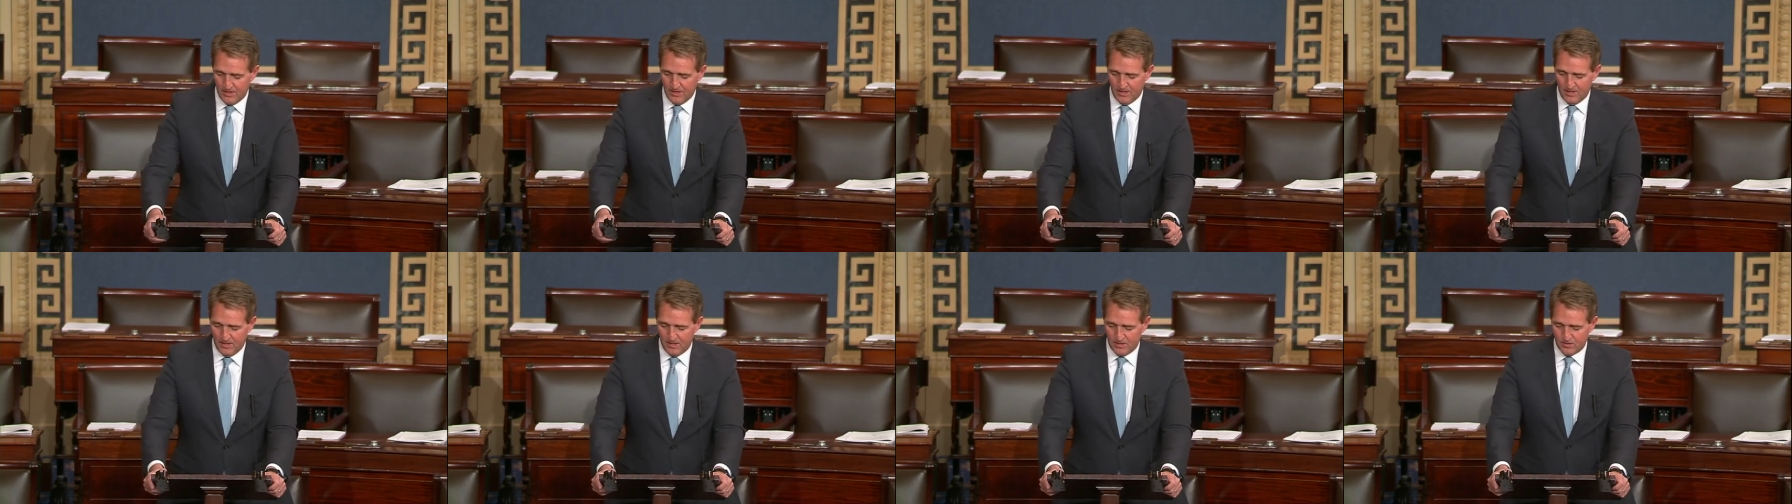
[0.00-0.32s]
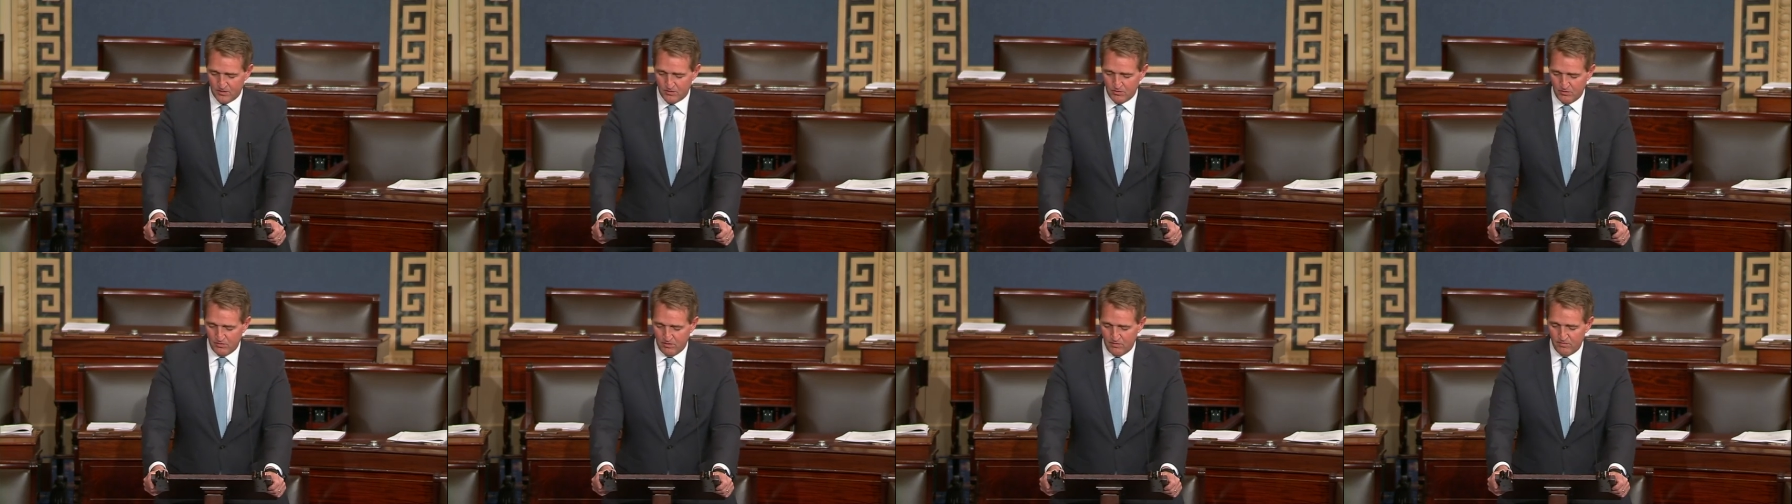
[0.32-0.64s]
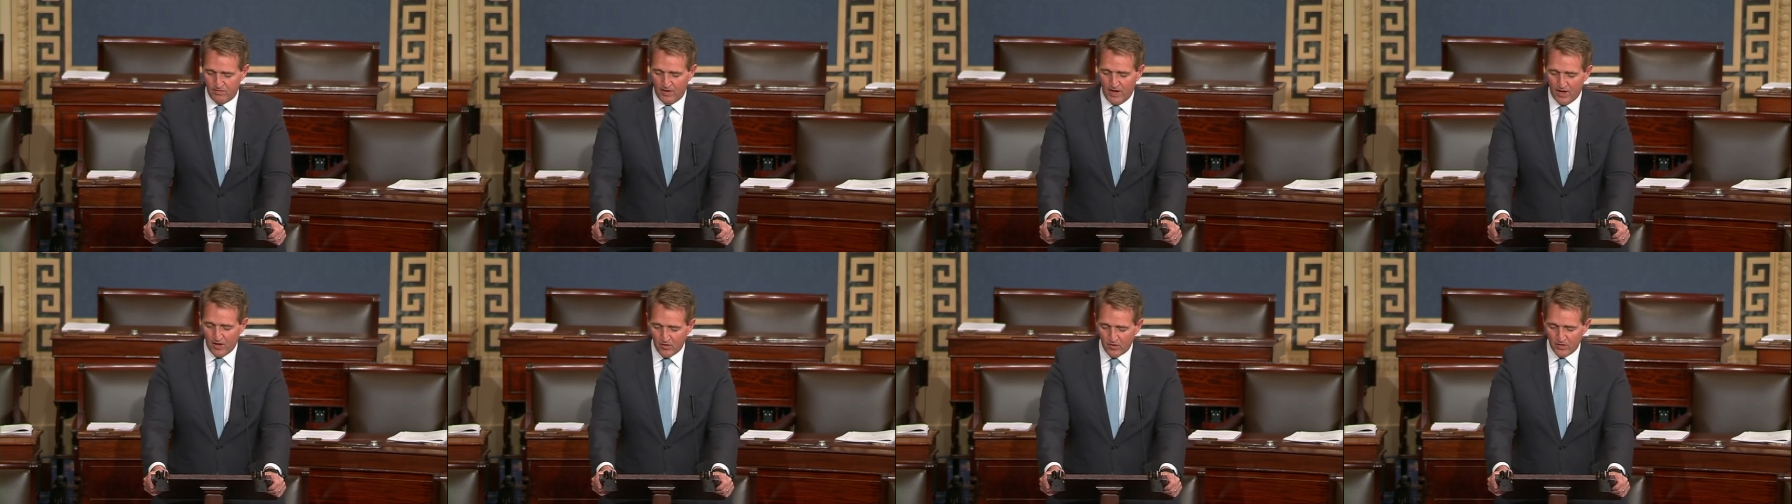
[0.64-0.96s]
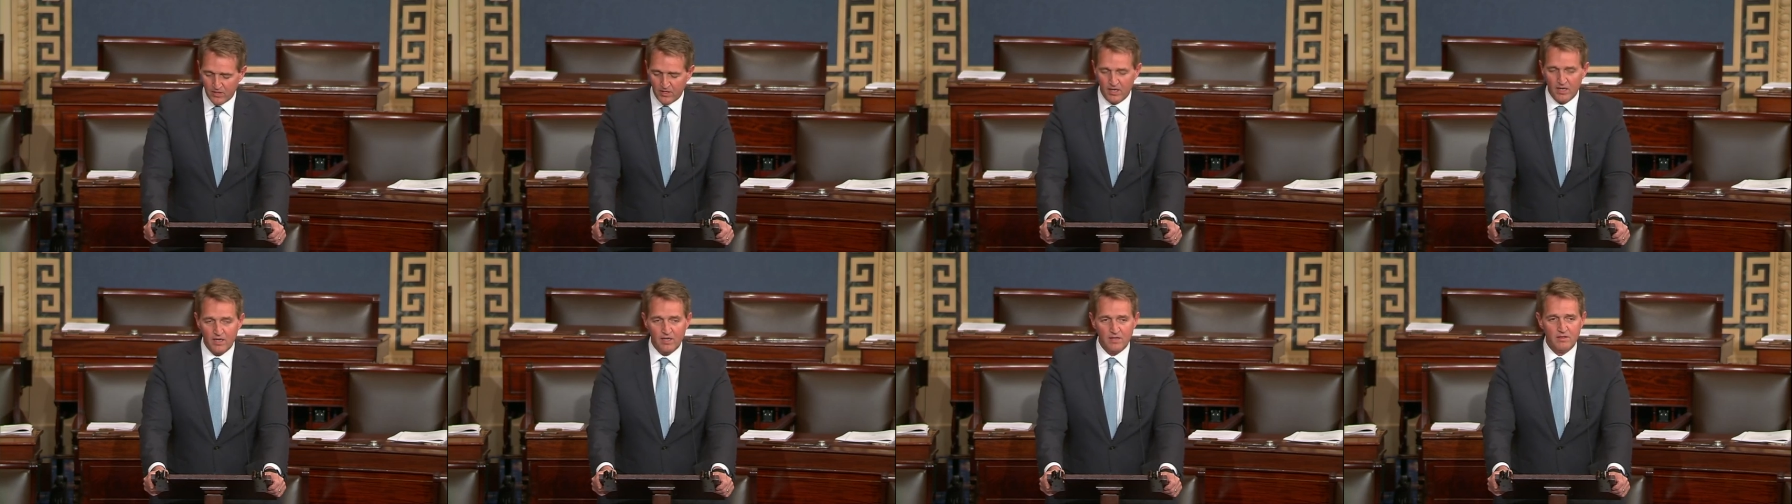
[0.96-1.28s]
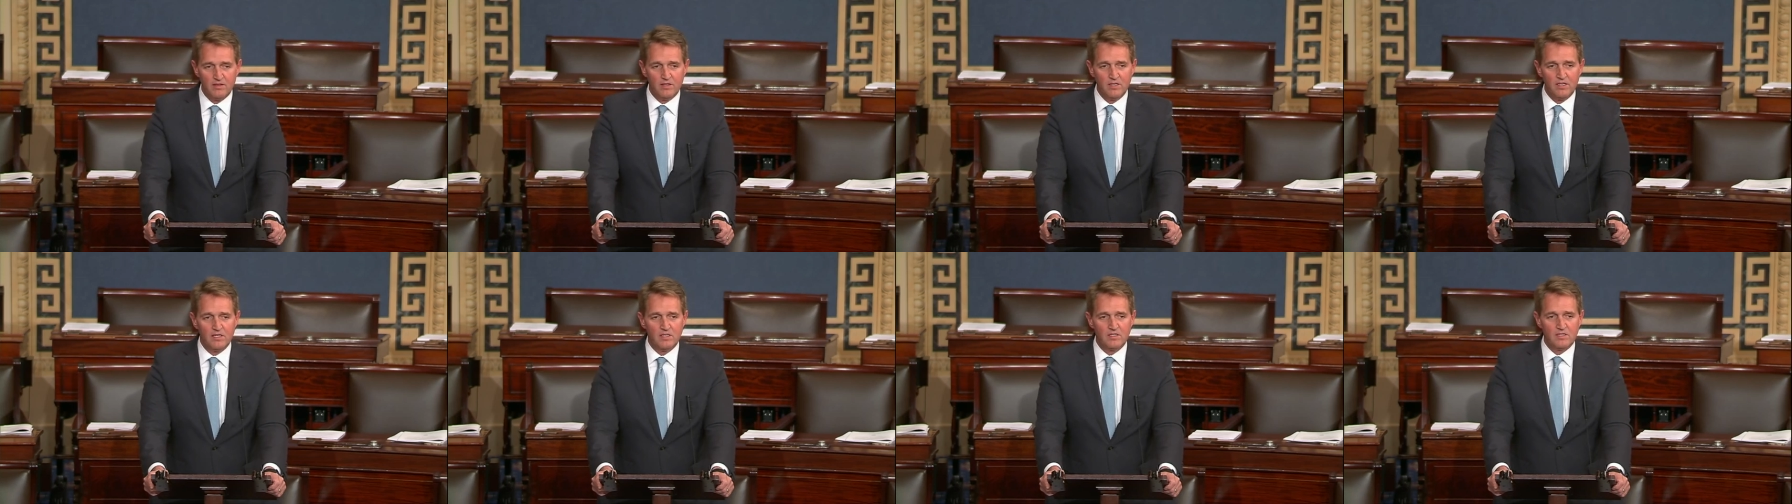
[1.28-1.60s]
and to invalidate
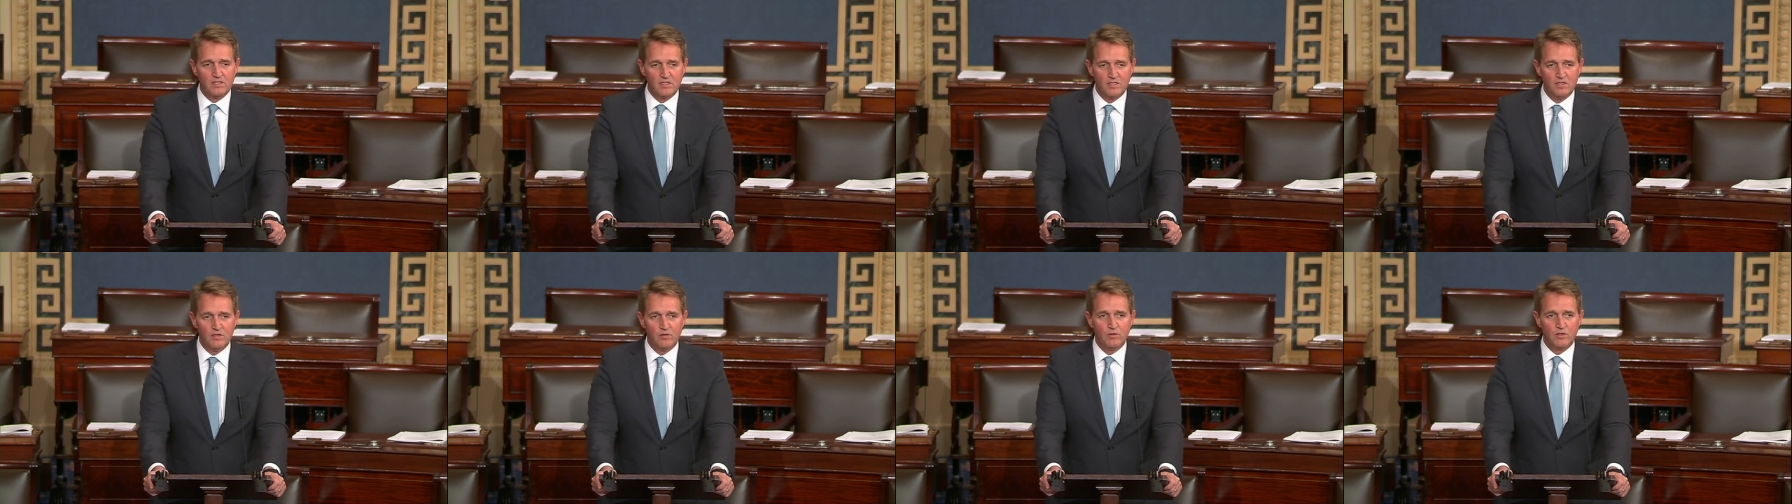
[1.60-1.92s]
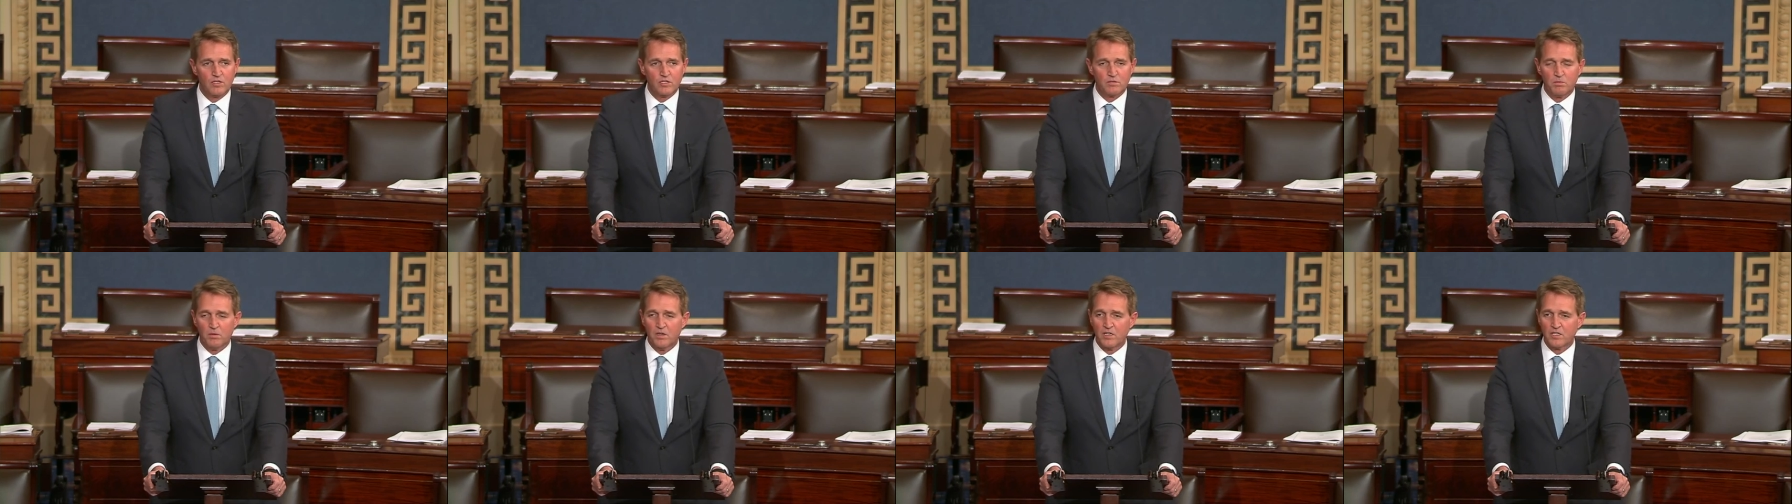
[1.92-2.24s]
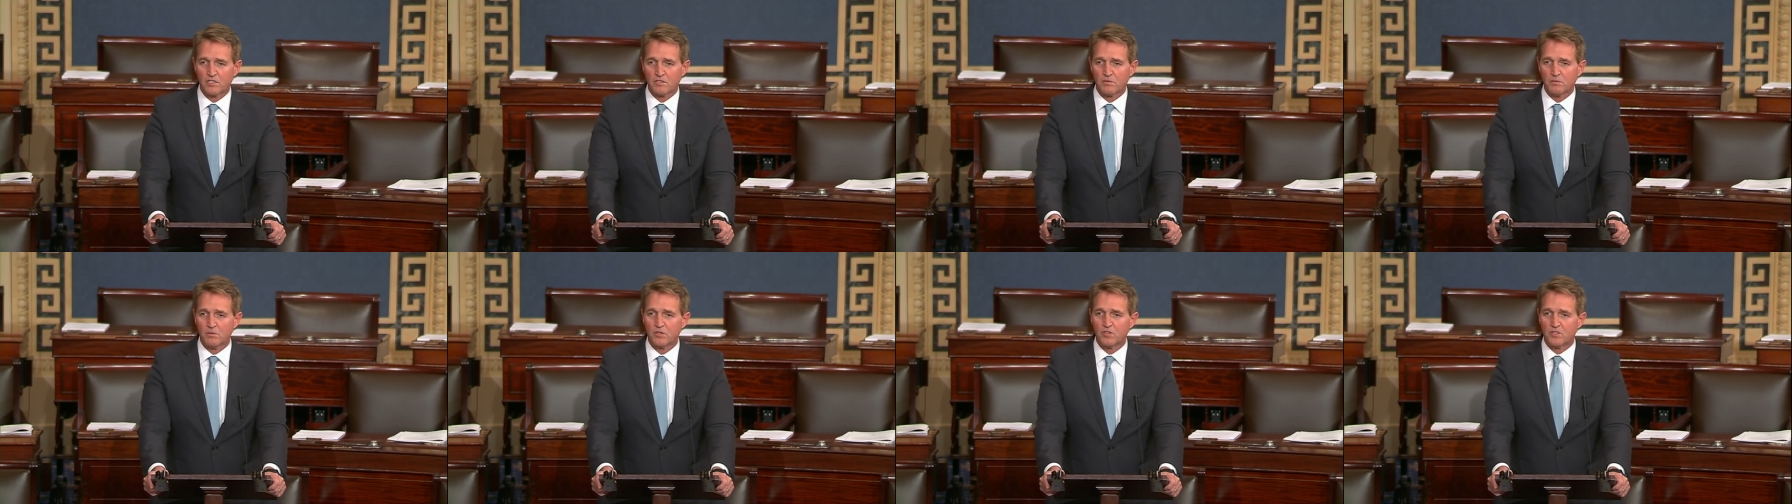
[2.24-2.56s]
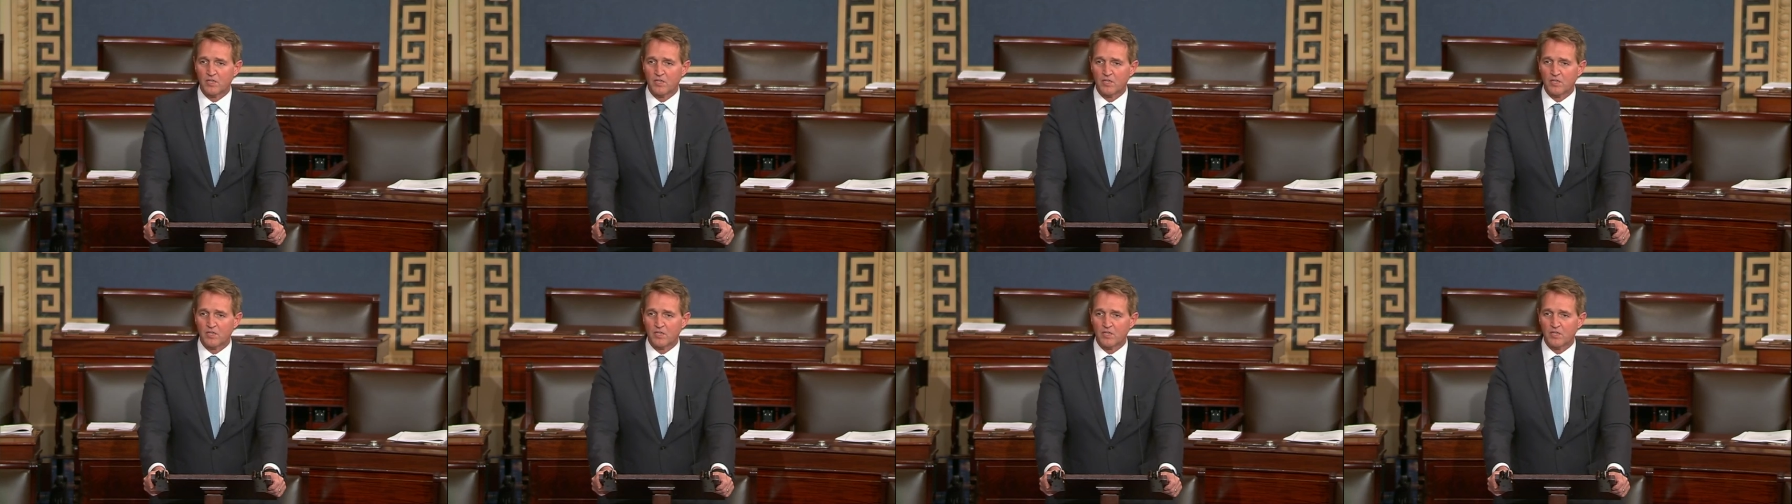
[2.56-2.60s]
these irresponsible